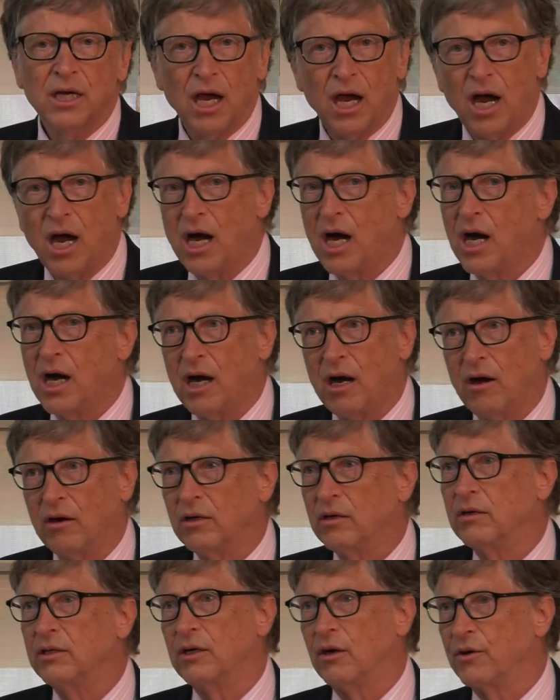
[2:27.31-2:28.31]

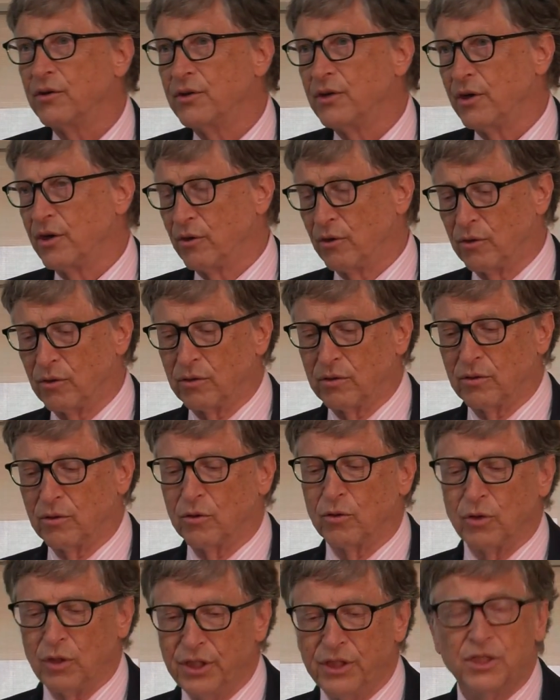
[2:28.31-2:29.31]
are there
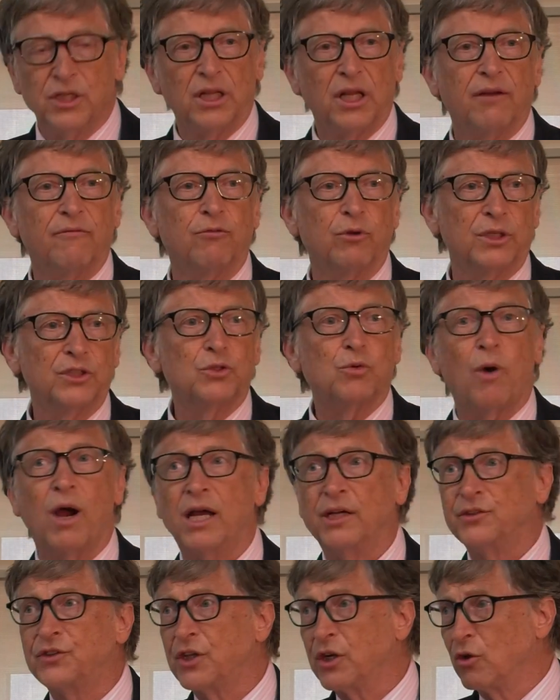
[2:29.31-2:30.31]
early deliveries?
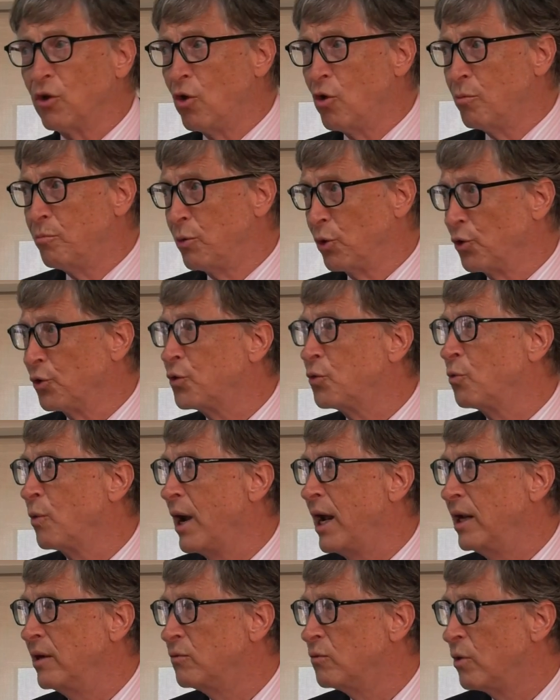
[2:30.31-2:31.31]
Why is there low birth
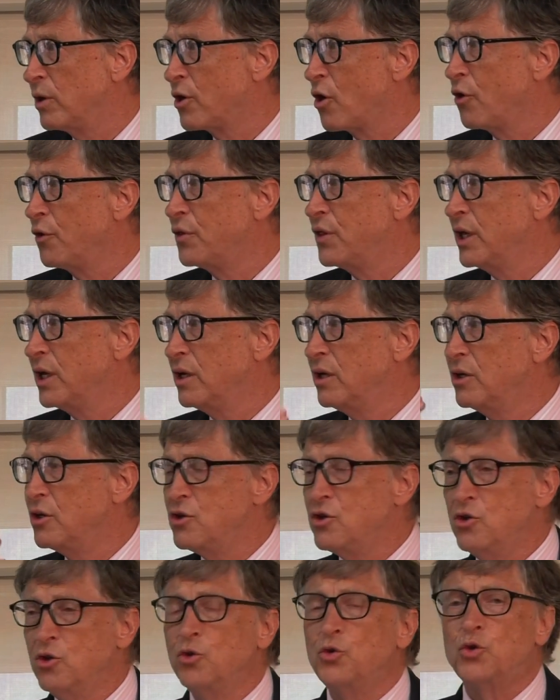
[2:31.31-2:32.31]
rate? What are the
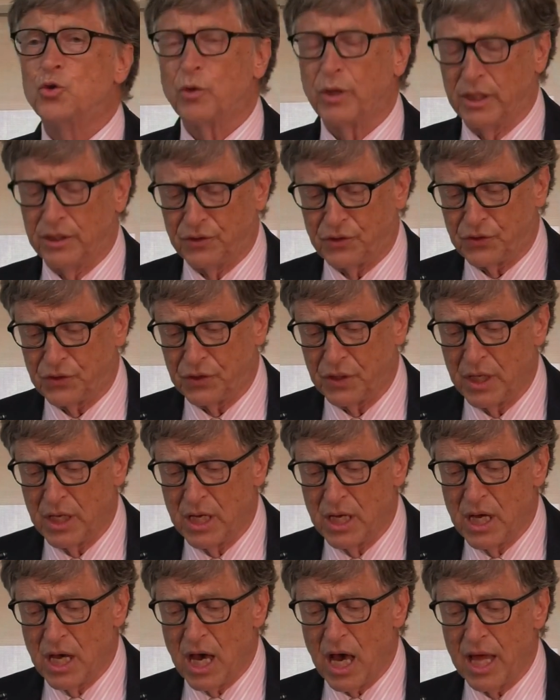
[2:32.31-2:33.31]
nutrients
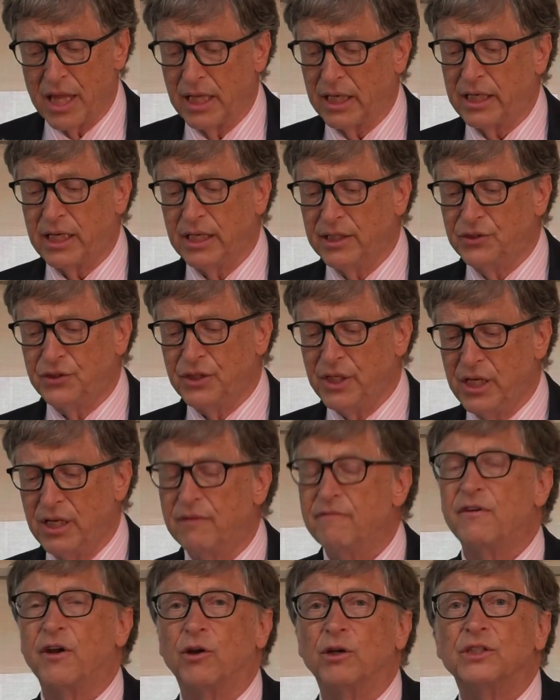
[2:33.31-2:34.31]
that kids need
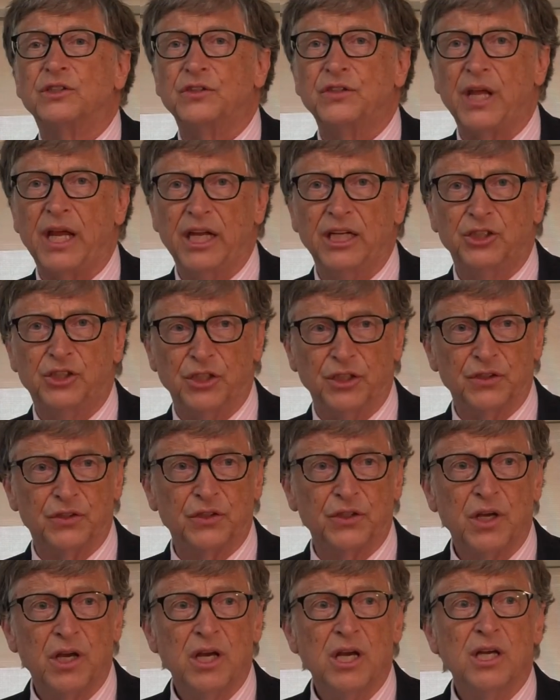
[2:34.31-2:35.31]
at various
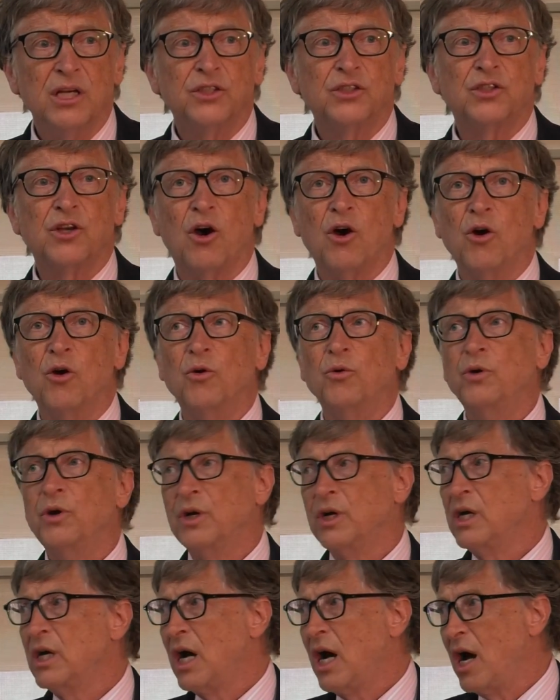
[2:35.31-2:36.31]
stages? So
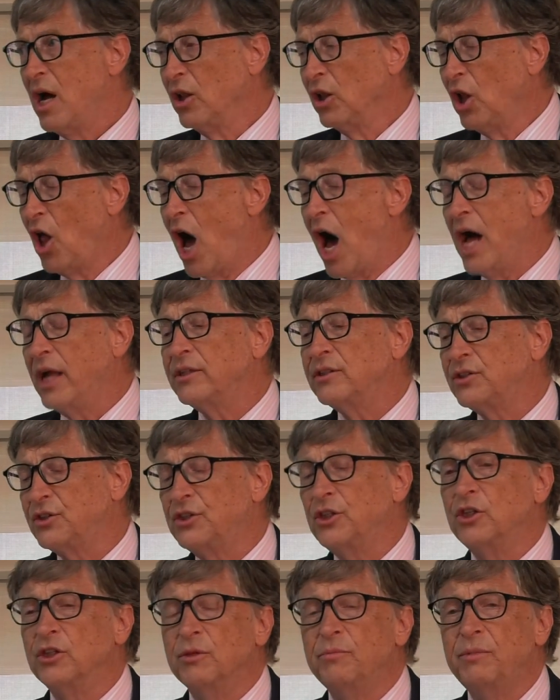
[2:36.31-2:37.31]
a lot
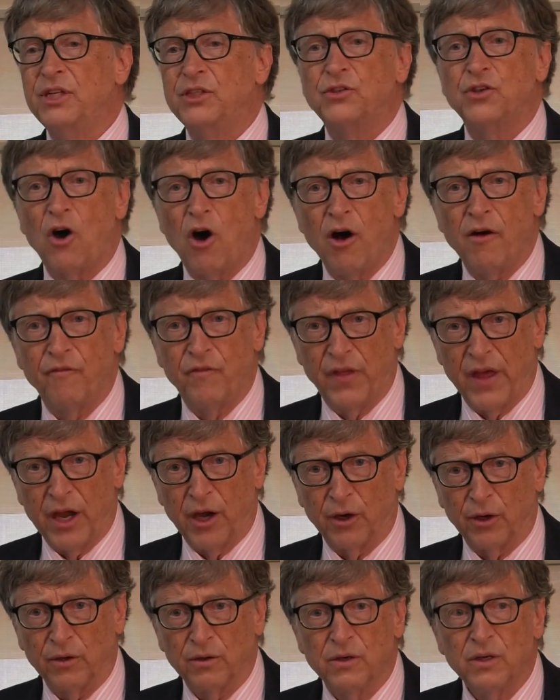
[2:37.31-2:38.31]
still to be solved
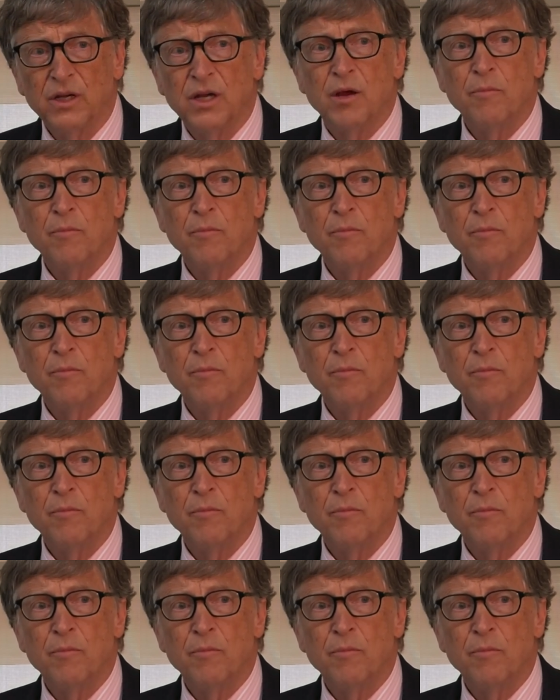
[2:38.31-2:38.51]
there,